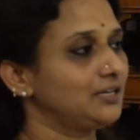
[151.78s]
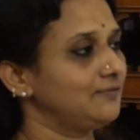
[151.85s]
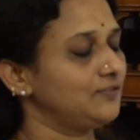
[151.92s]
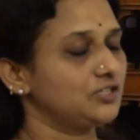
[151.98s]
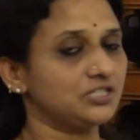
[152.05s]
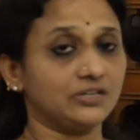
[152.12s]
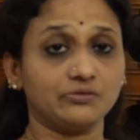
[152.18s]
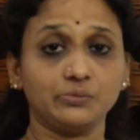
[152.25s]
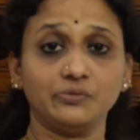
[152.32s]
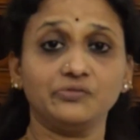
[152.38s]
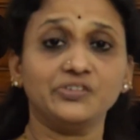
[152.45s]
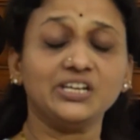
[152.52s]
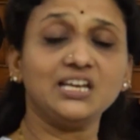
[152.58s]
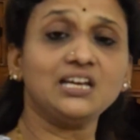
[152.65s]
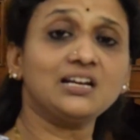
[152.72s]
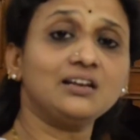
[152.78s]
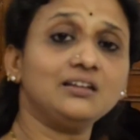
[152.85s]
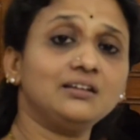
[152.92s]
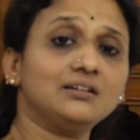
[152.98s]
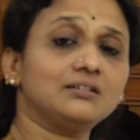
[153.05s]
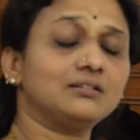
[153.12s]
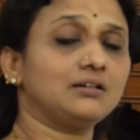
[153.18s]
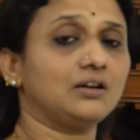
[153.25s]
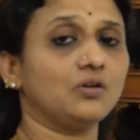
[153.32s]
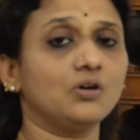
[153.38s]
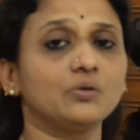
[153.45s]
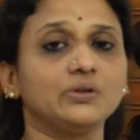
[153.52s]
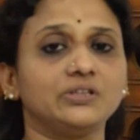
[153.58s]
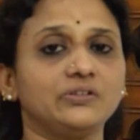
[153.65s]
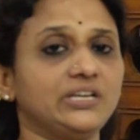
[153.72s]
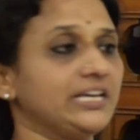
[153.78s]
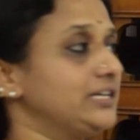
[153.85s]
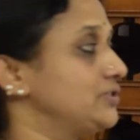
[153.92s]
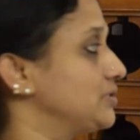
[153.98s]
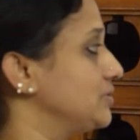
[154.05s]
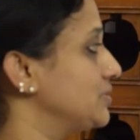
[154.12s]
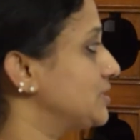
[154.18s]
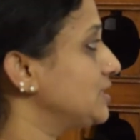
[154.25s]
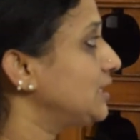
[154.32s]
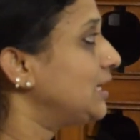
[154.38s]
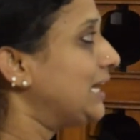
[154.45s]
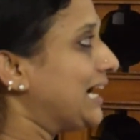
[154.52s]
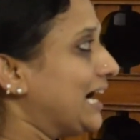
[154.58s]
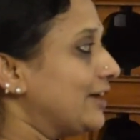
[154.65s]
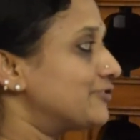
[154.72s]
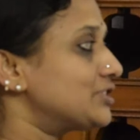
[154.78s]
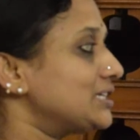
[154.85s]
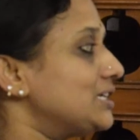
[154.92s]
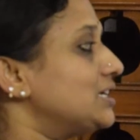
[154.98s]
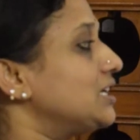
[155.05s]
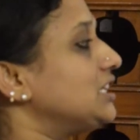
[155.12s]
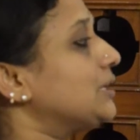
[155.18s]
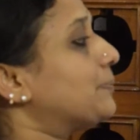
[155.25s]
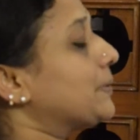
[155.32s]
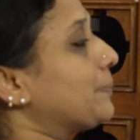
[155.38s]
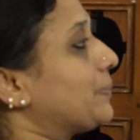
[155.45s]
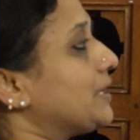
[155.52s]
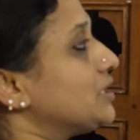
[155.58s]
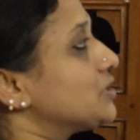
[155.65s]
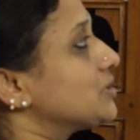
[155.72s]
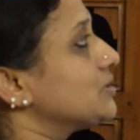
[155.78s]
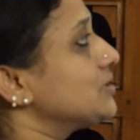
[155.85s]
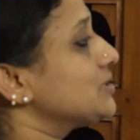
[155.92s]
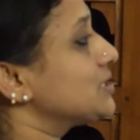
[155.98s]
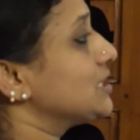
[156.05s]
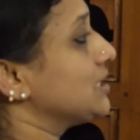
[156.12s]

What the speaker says: which I have to be very clear along with the reagents. After learning the preparations,